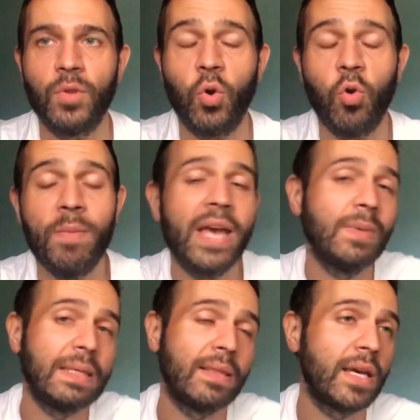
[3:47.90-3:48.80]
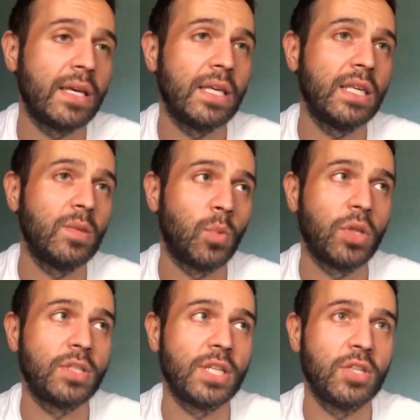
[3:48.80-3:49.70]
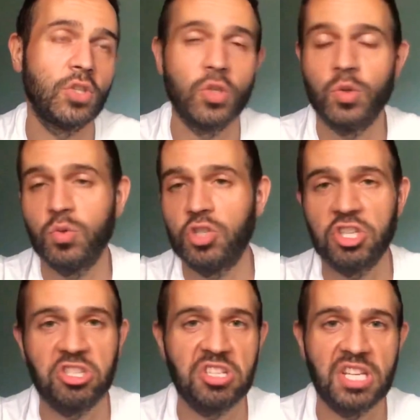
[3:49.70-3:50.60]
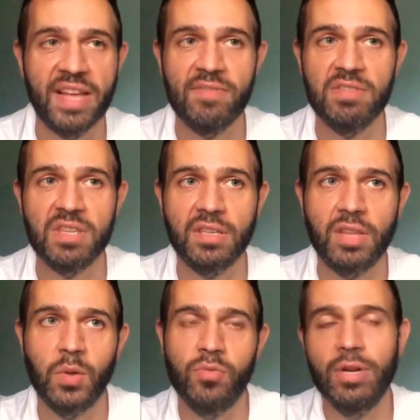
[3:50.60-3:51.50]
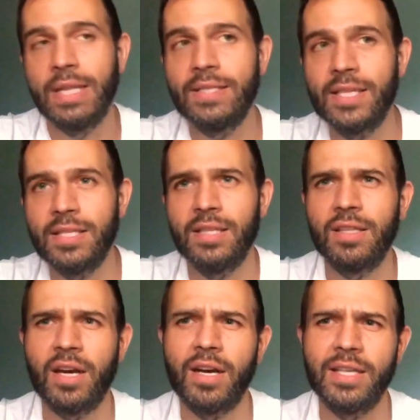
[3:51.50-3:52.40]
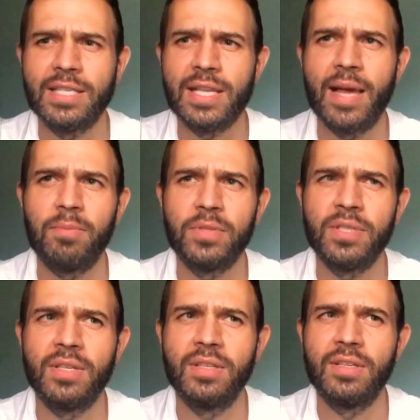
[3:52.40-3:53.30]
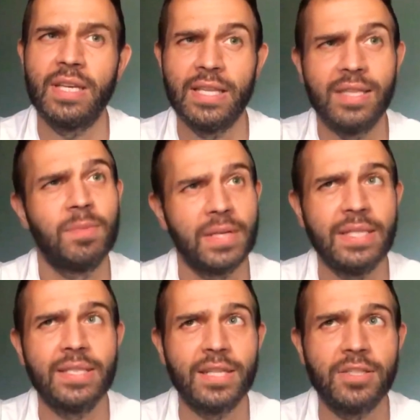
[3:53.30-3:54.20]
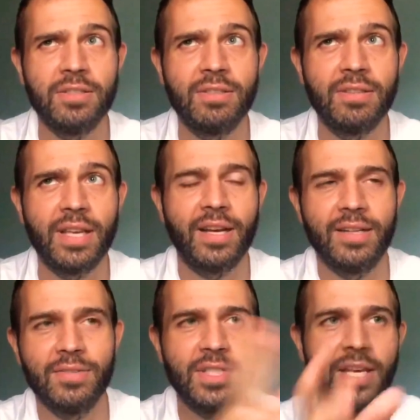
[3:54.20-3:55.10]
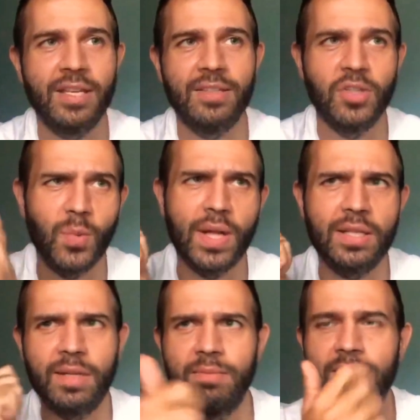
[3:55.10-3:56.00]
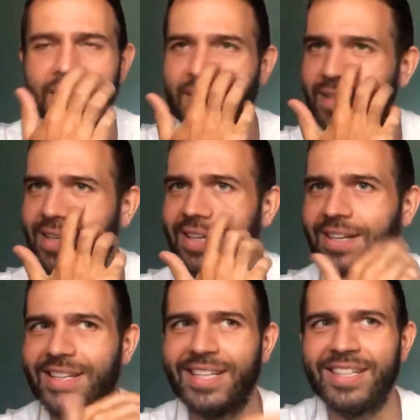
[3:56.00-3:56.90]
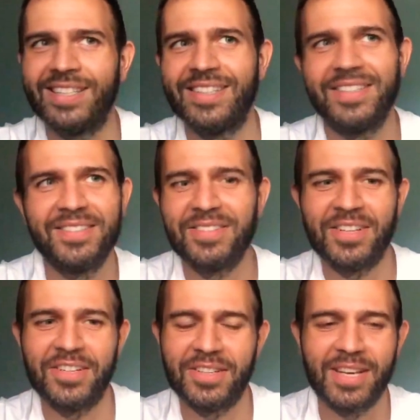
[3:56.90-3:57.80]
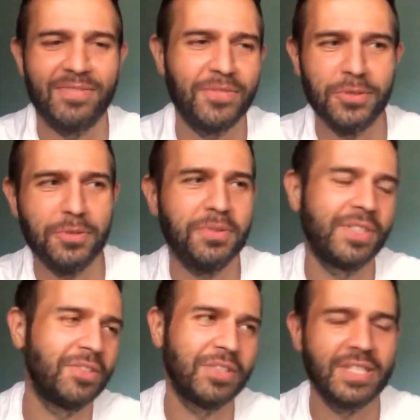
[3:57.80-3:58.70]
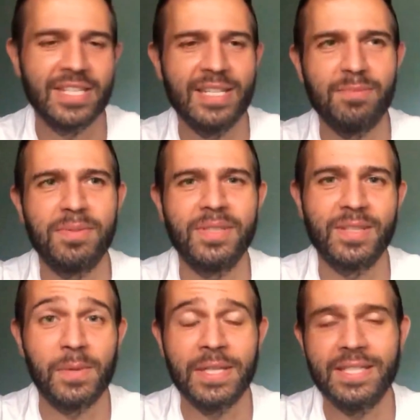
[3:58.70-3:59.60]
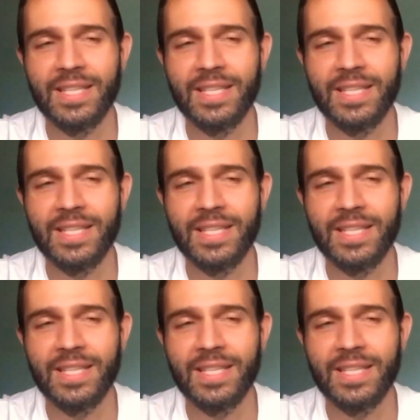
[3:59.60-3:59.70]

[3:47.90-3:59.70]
Or maybe they wanted to just steal everything. They were really insistent that I slept in the police station. They're kind of saying, you're welcome. Can they have food and you can sleep at the police